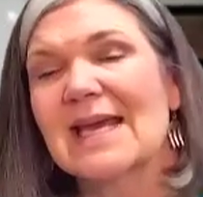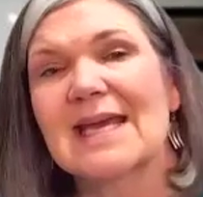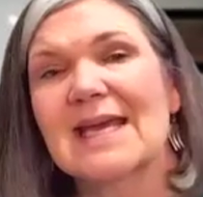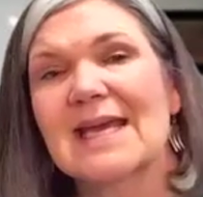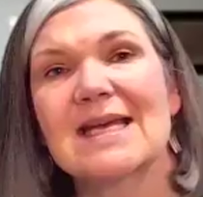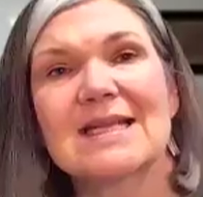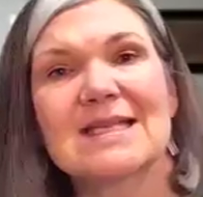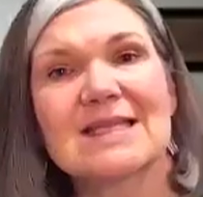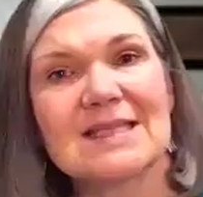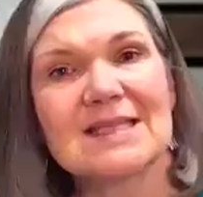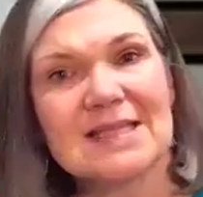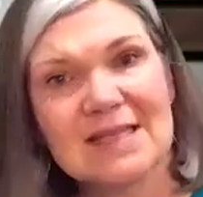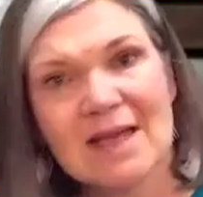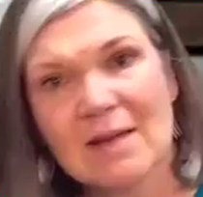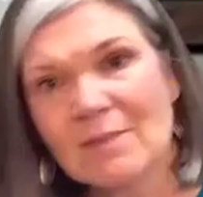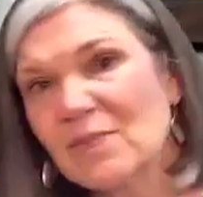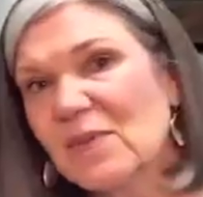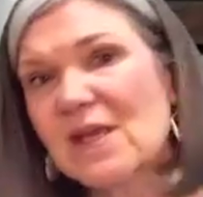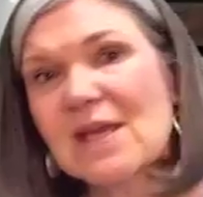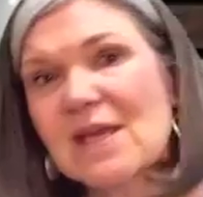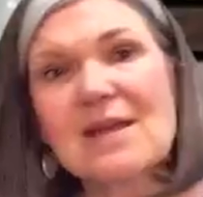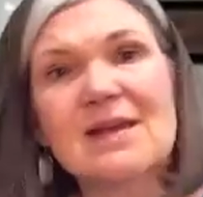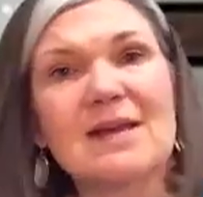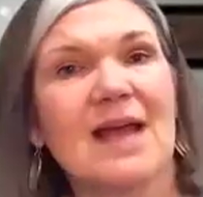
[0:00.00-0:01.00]
It's
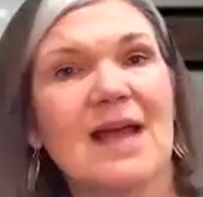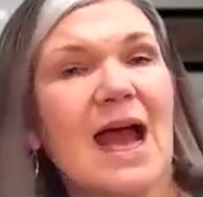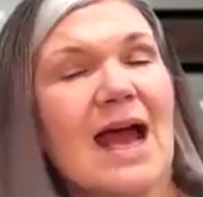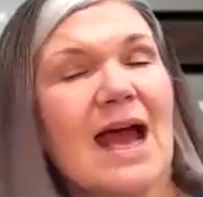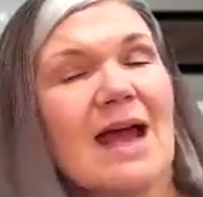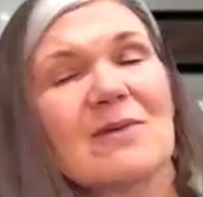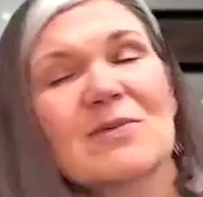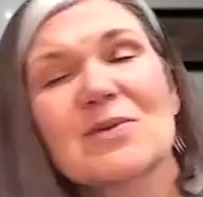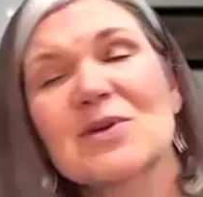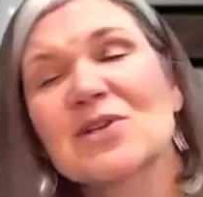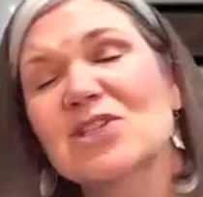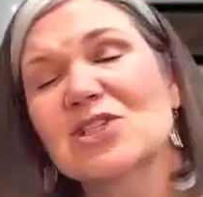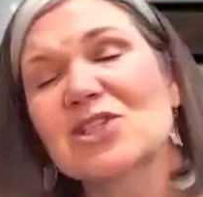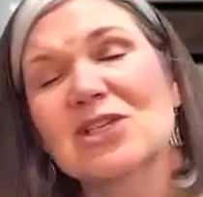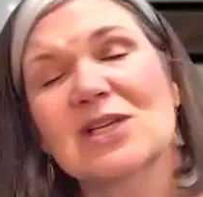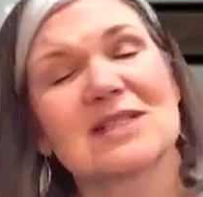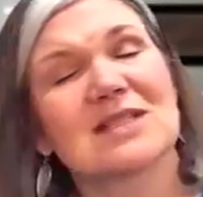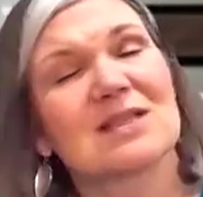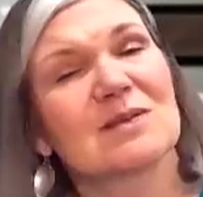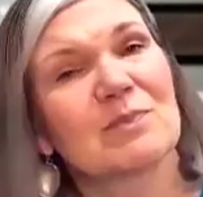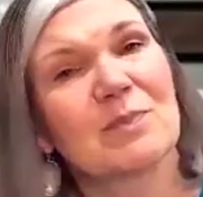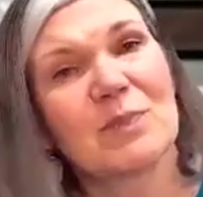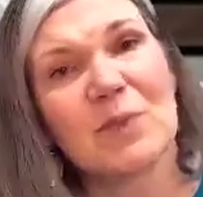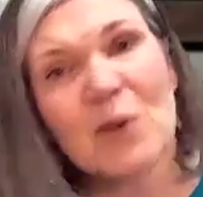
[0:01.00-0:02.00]
something, I was
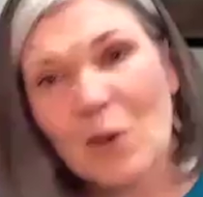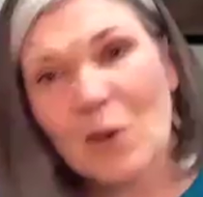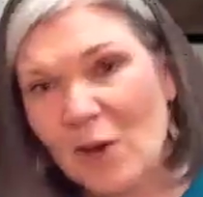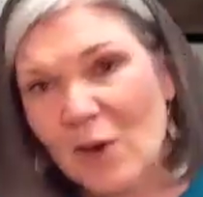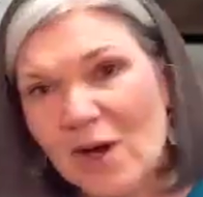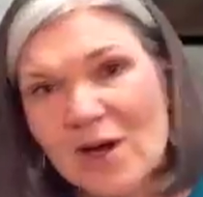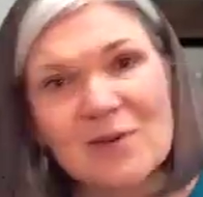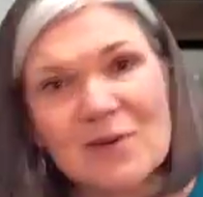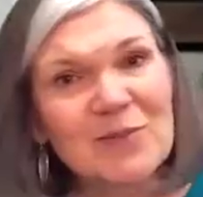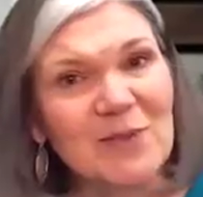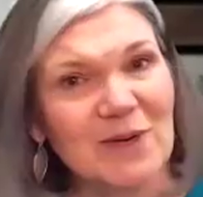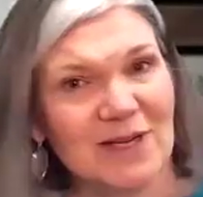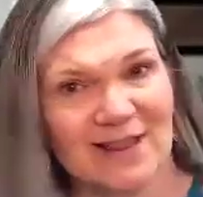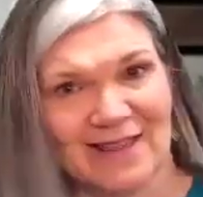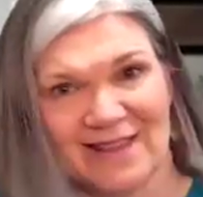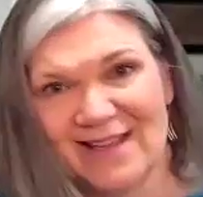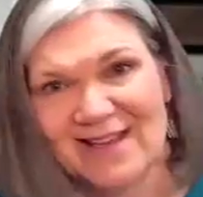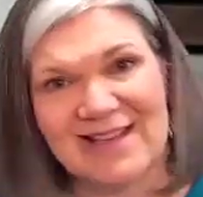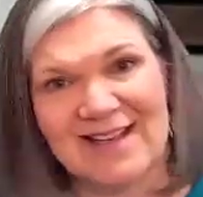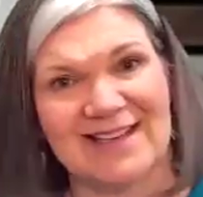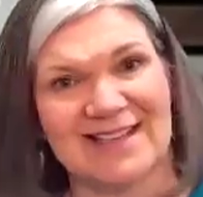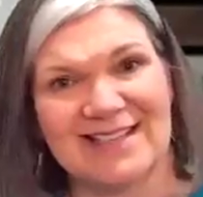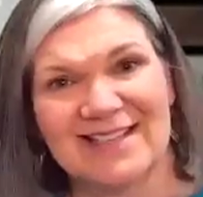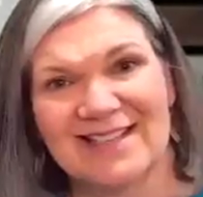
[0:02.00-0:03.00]
just born with
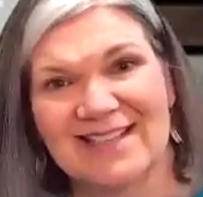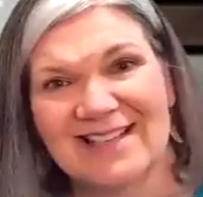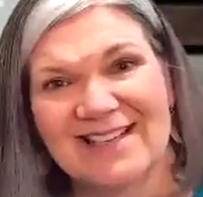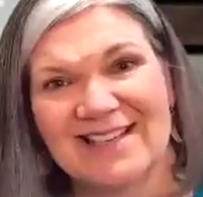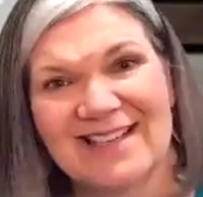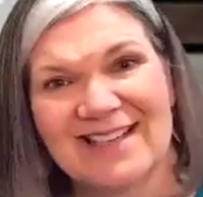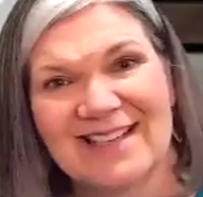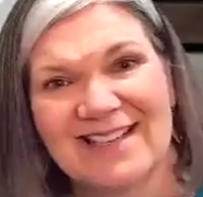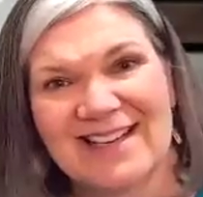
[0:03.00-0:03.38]
it.